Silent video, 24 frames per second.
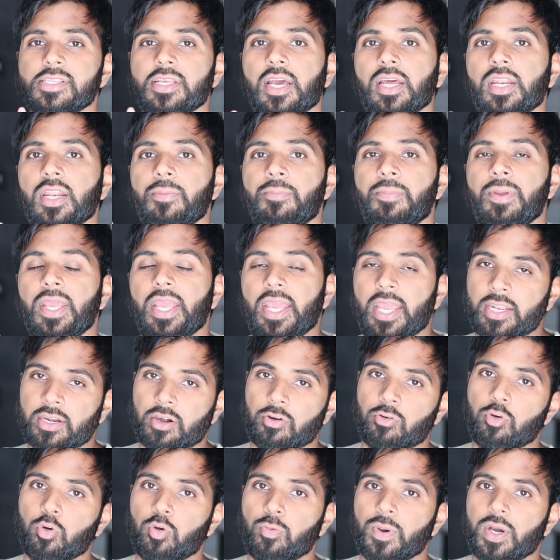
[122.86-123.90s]
going to be in
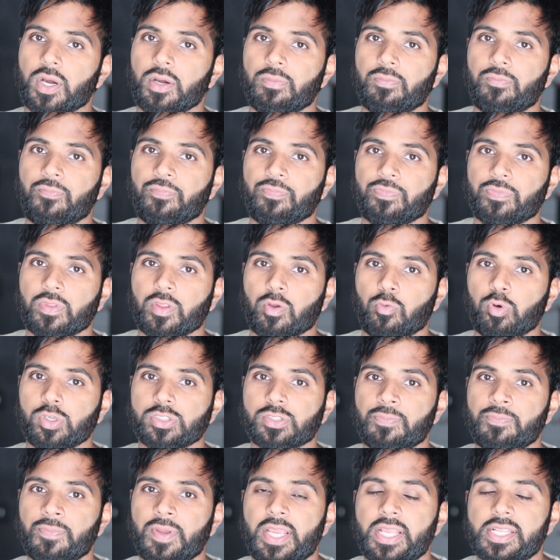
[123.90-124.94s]
Aruba,
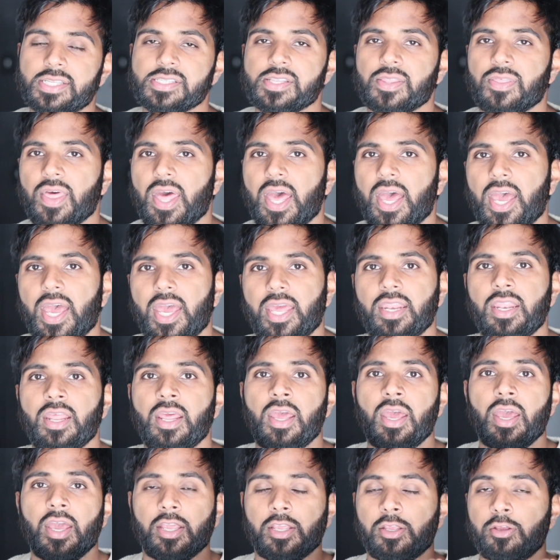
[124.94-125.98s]
which means that
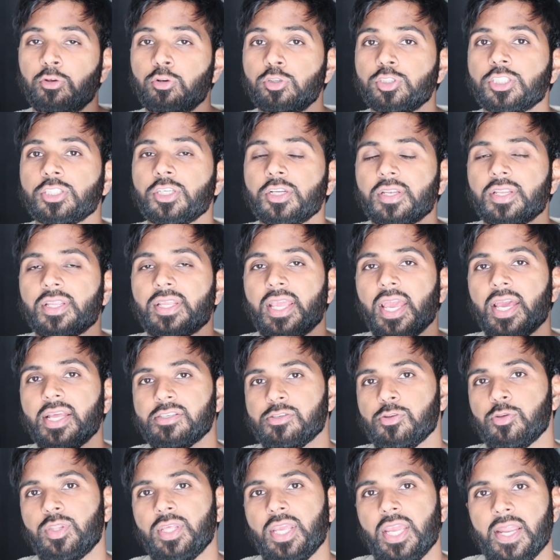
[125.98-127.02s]
you should get
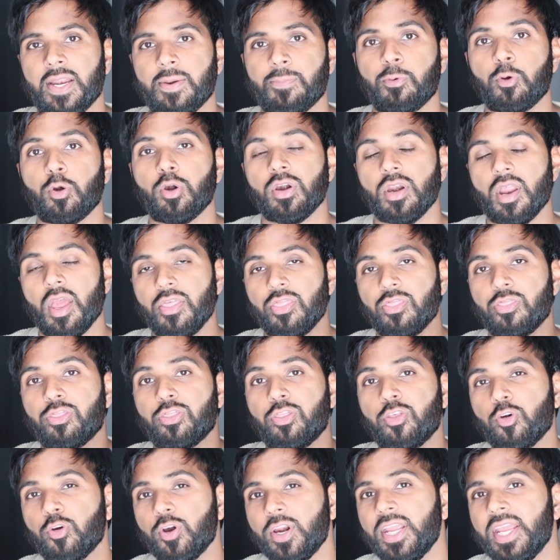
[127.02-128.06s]
to the airport
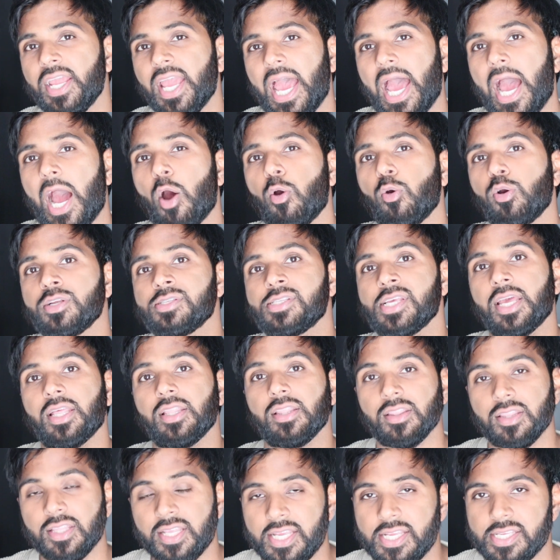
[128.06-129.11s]
3 hours
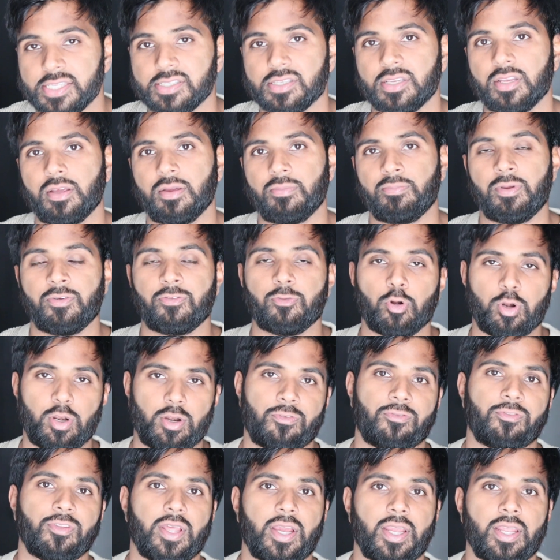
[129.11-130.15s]
at least before
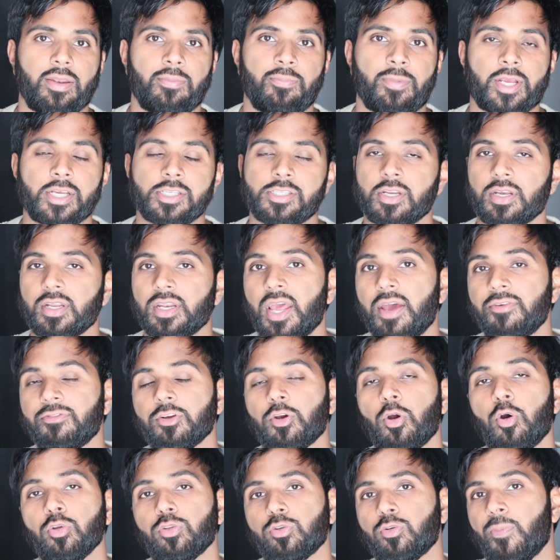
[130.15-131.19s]
your flight, because you're going to have to
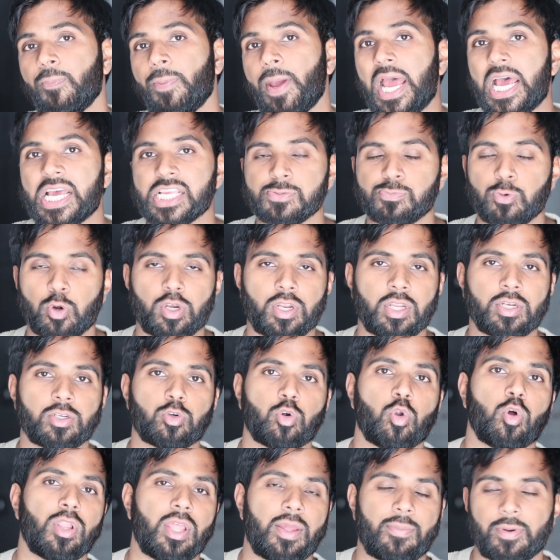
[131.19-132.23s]
go through passport
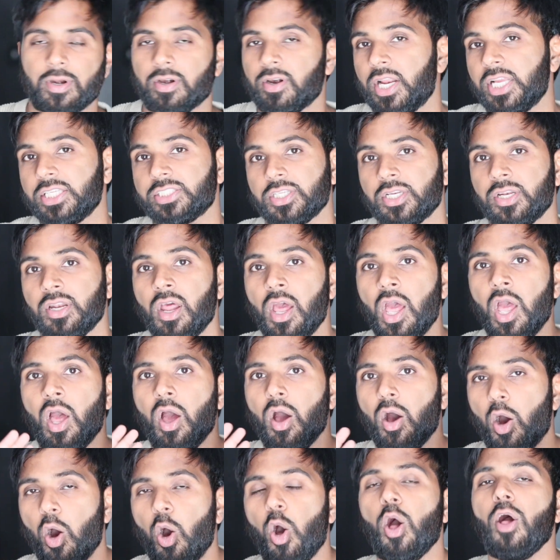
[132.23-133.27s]
control, immigration,
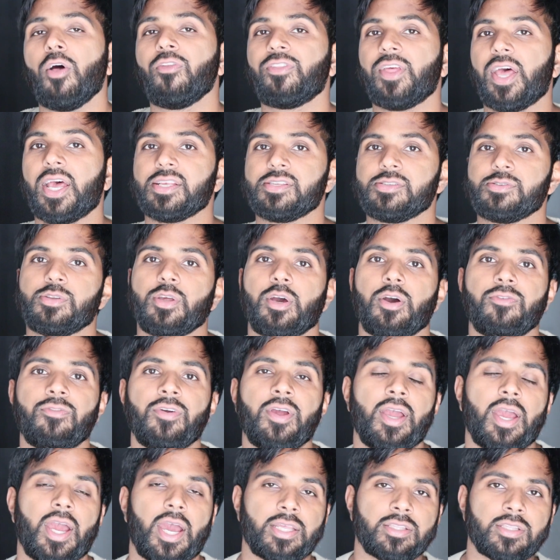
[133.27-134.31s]
all that stuff,
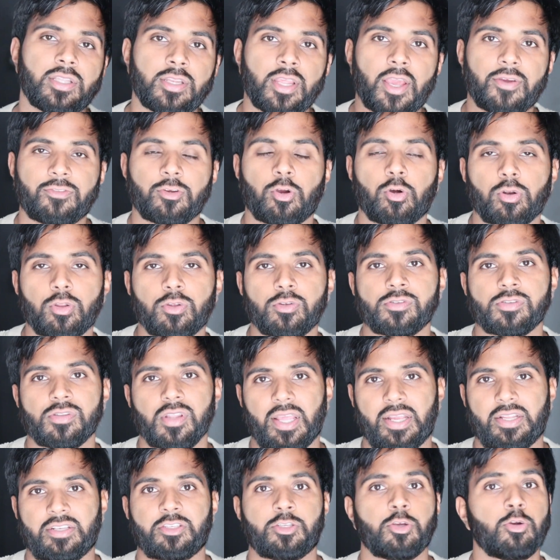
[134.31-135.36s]
and then you have to go to this
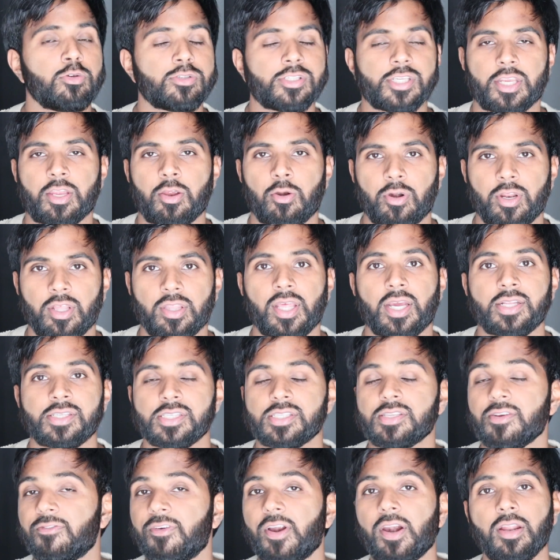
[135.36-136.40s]
like 2 security lines.
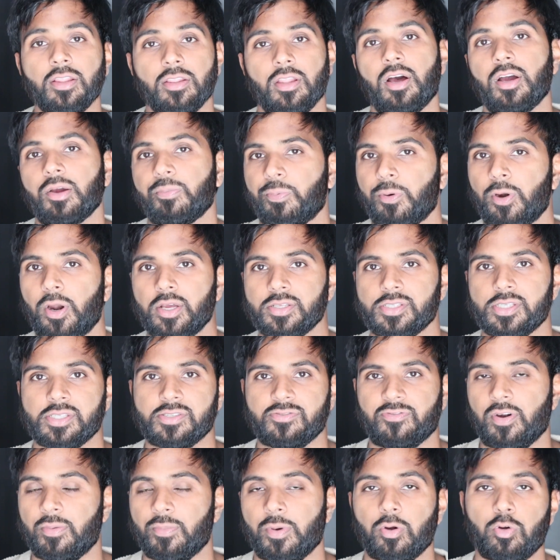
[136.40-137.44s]
It's a very long process
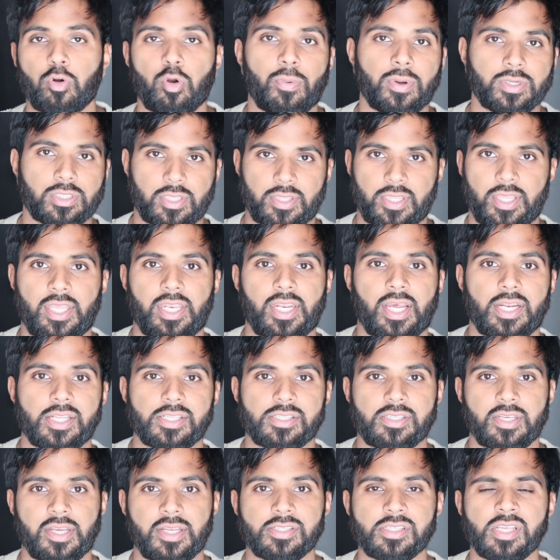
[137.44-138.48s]
from Aruba to the United
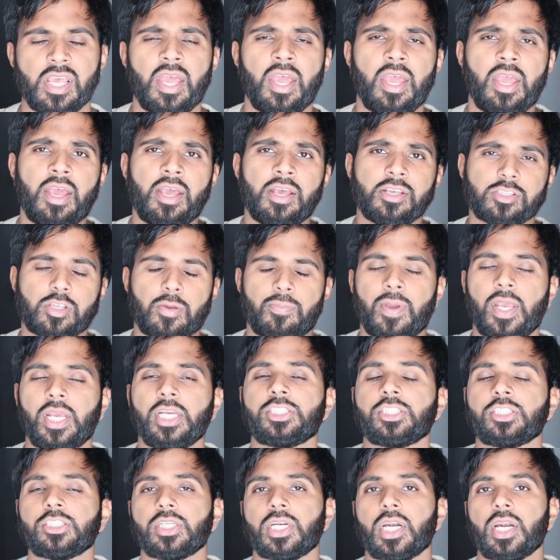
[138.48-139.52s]
States, so
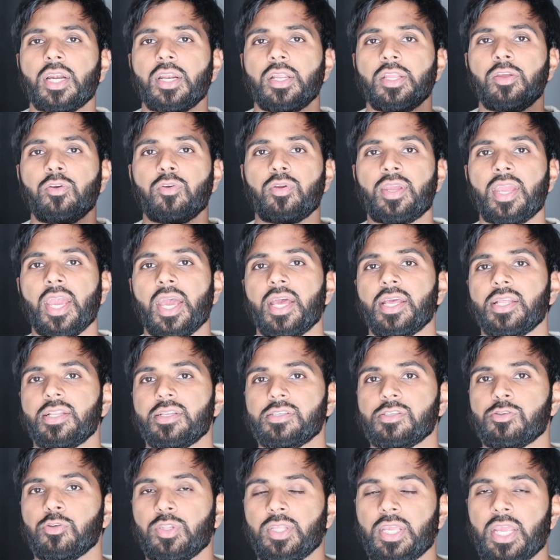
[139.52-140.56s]
make sure you
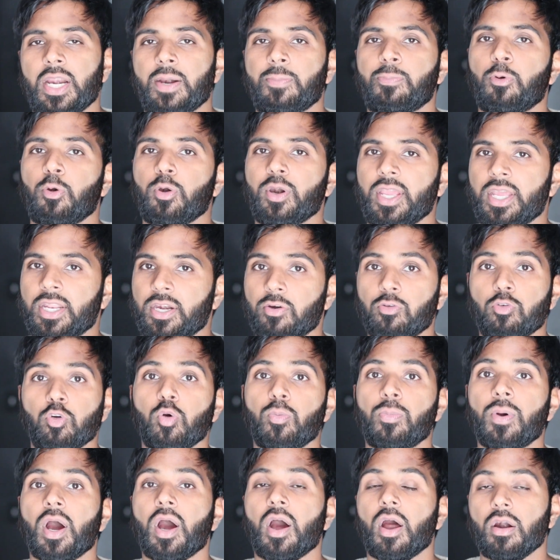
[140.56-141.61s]
get to the airport in
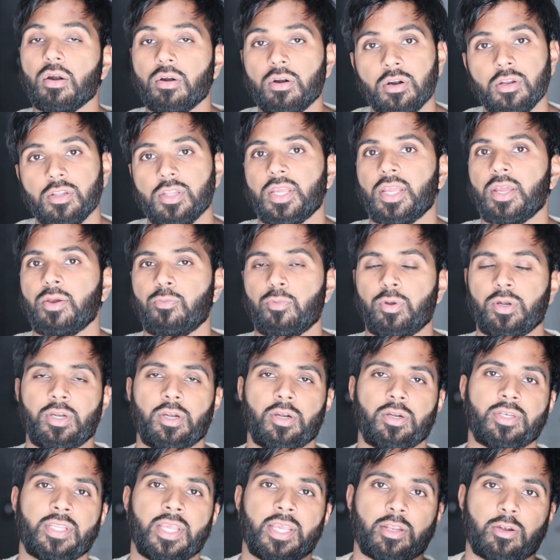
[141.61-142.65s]
Aruba early when
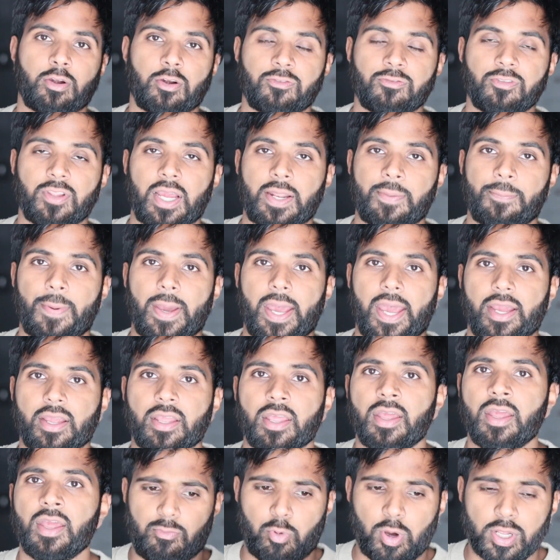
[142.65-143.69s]
you're taking your flight
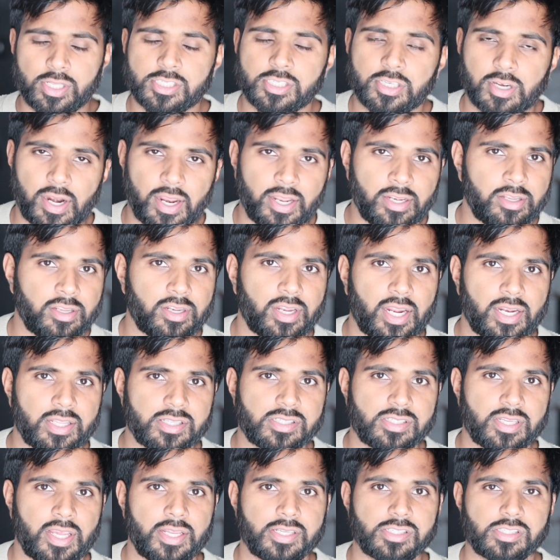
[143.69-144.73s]
back. Once you're in the United
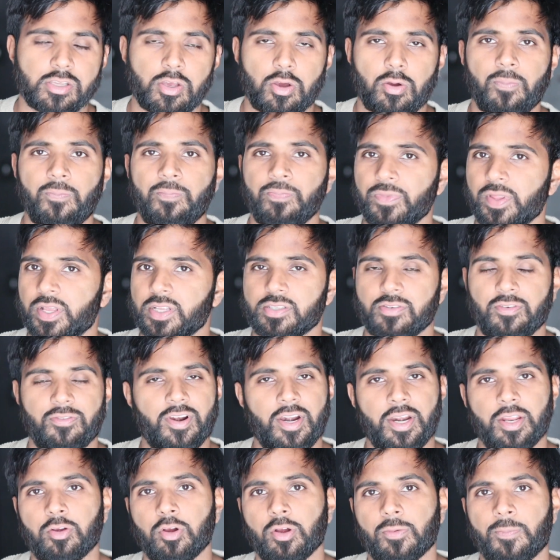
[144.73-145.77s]
States though, it's a
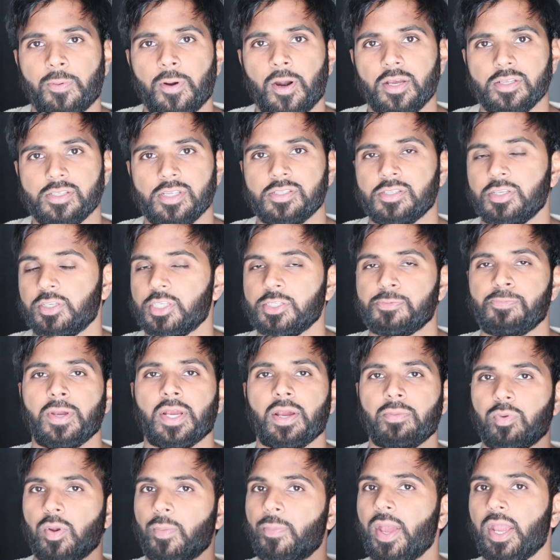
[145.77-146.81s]
very quick process. You just pick
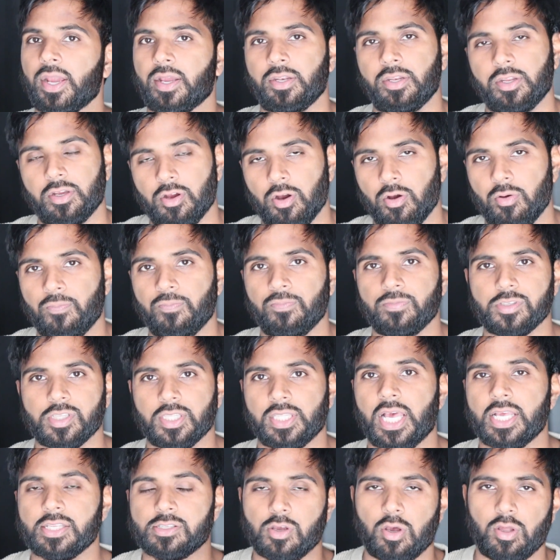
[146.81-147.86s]
up your bag and you go. So
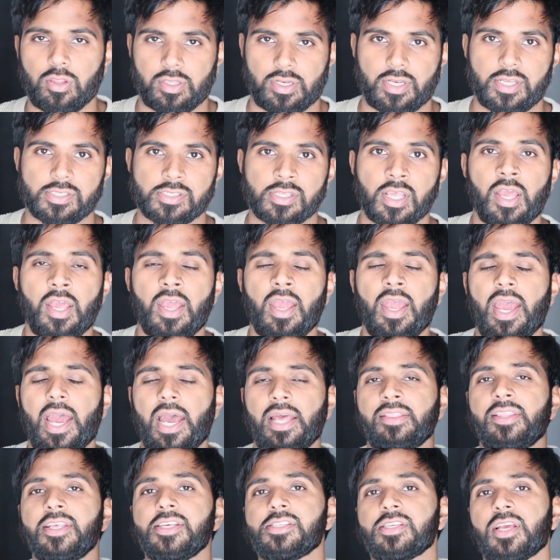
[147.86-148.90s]
that's all it is.
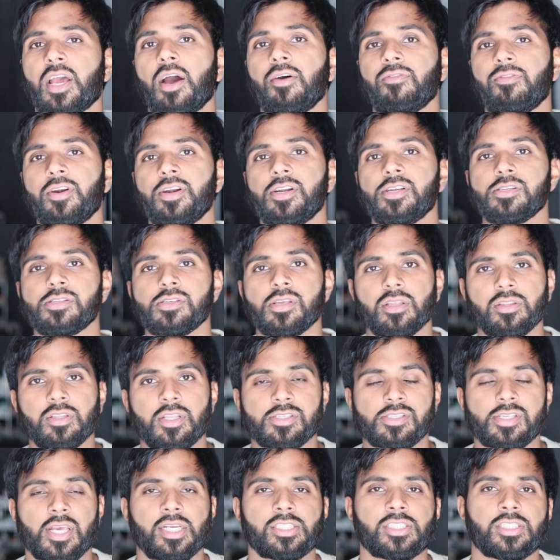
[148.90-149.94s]
And this covers the
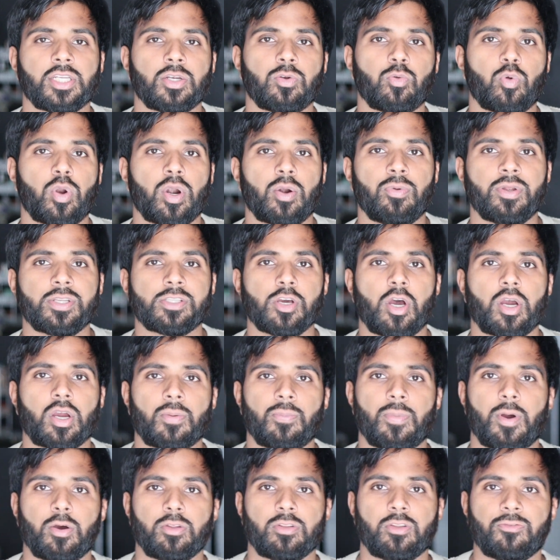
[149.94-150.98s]
section where we talk
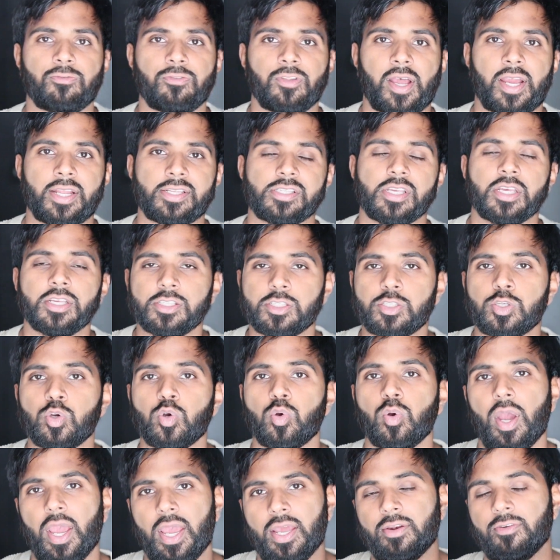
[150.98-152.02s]
about the flights
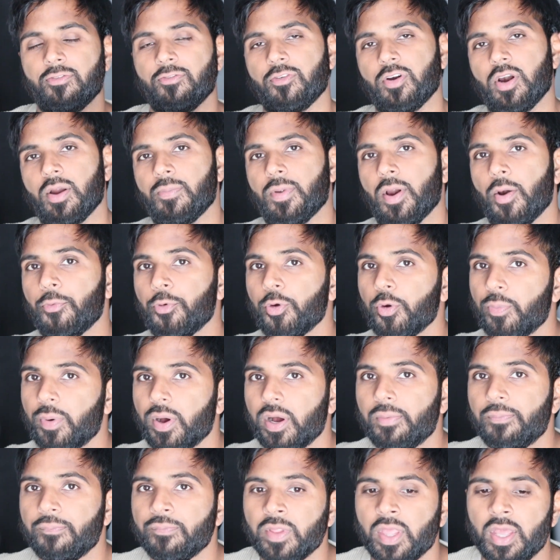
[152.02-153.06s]
to and from Aruba.